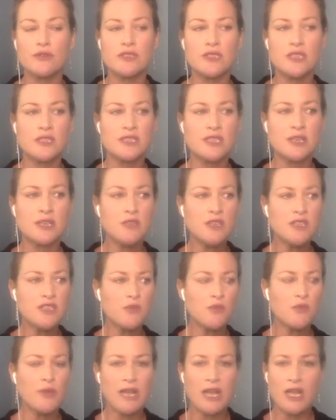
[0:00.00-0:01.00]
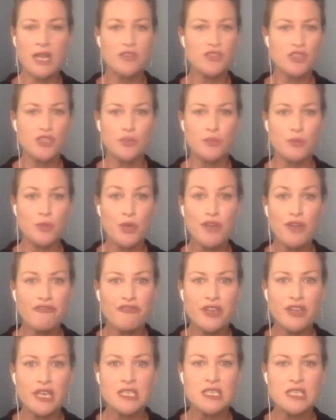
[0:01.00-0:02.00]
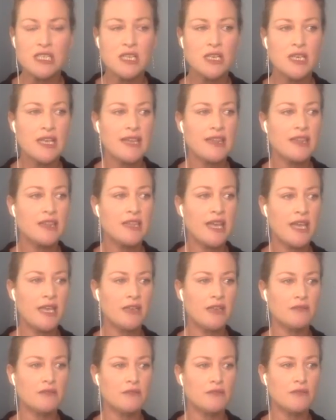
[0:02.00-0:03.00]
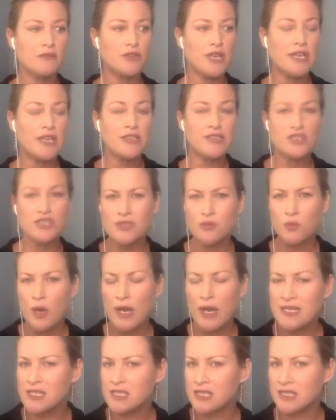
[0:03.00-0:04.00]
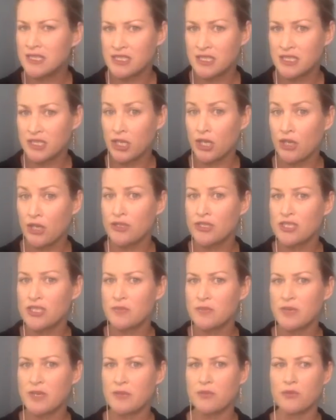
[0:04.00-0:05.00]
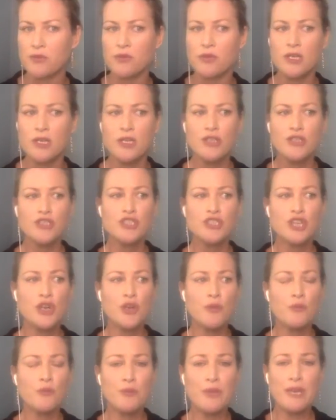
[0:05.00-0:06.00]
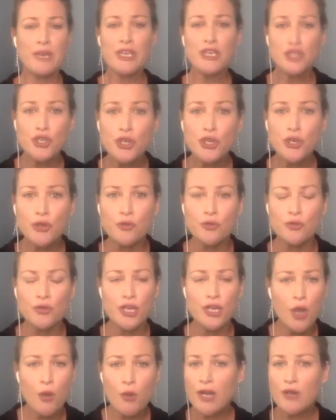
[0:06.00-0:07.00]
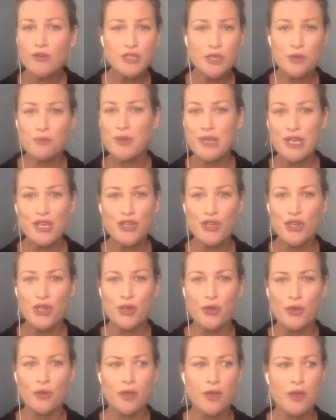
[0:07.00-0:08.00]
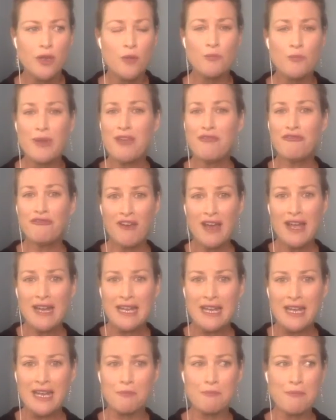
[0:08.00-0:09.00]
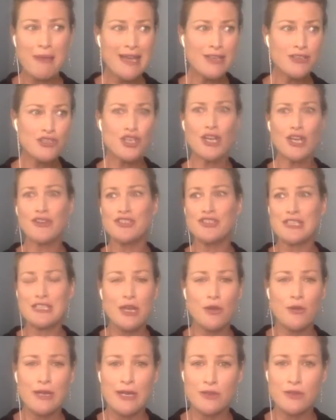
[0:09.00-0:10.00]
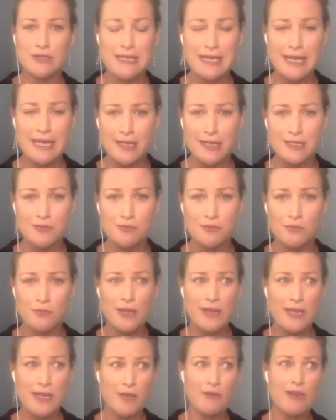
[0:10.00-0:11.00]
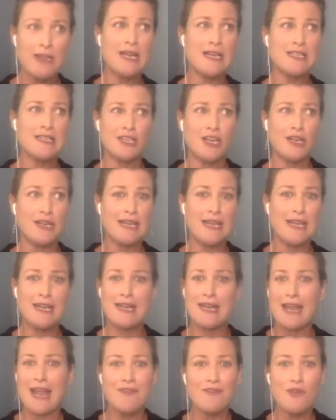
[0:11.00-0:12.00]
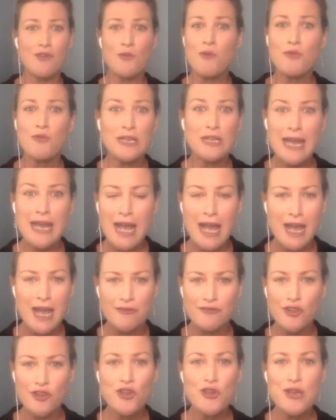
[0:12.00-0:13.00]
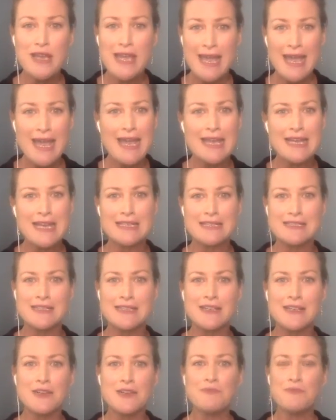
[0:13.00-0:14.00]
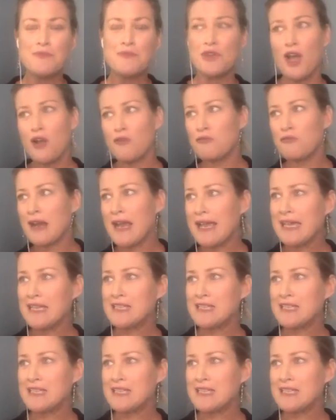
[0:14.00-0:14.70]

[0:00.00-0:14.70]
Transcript: So sometimes when we are too perfect, then it dissuades and it disencourages people. So be you. No one else can be you. Be funny. Make jokes that no one else gets. When they realize they don't get it, everyone will laugh. Who cares? Oh, right.